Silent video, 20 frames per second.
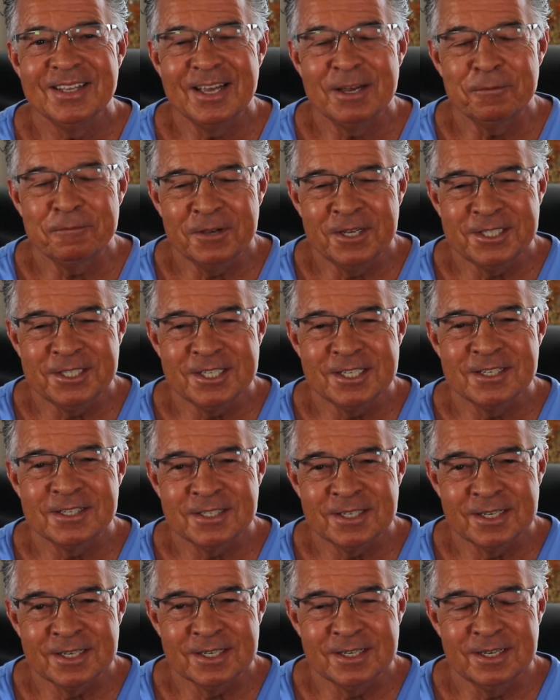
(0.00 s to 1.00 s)
Efficient
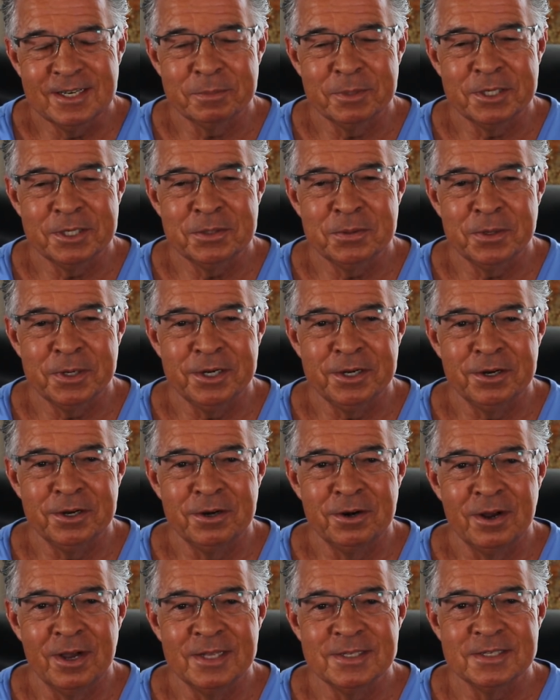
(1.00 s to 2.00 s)
signaling between
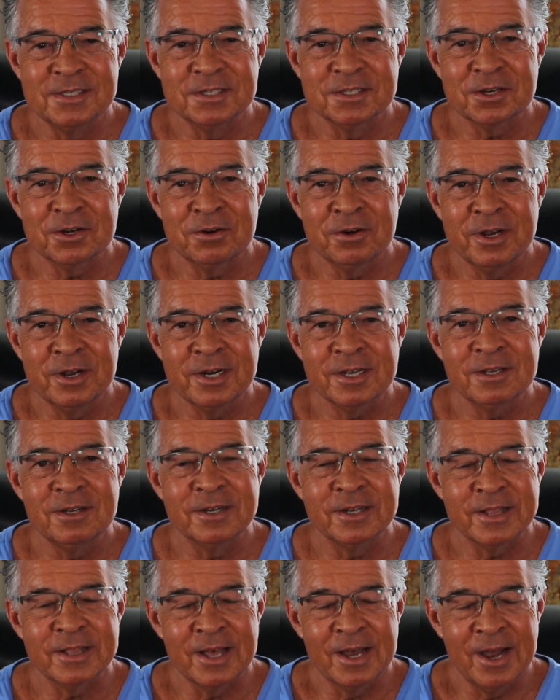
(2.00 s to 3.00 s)
neurons is
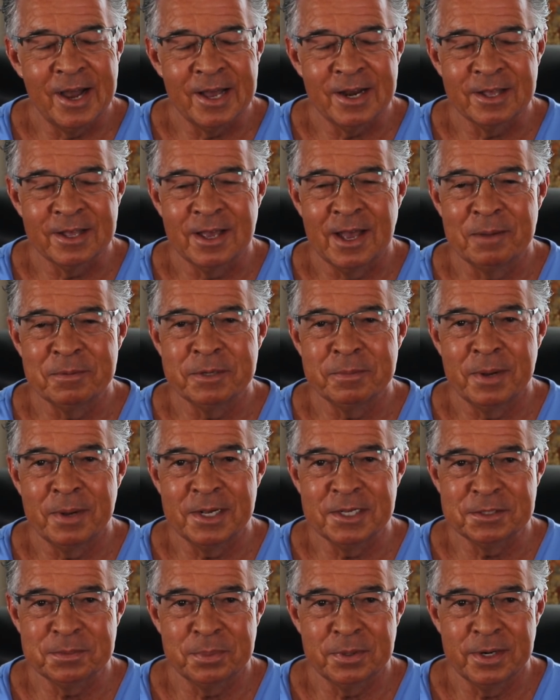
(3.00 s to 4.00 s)
critical to the highly
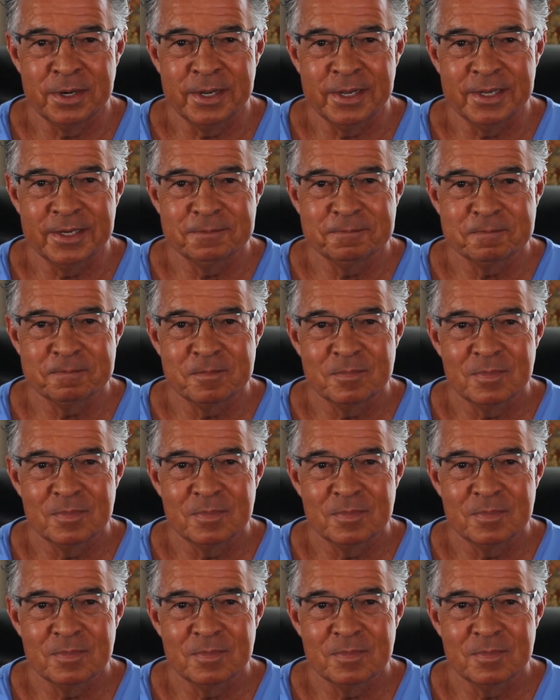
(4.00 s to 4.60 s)
optimized brain.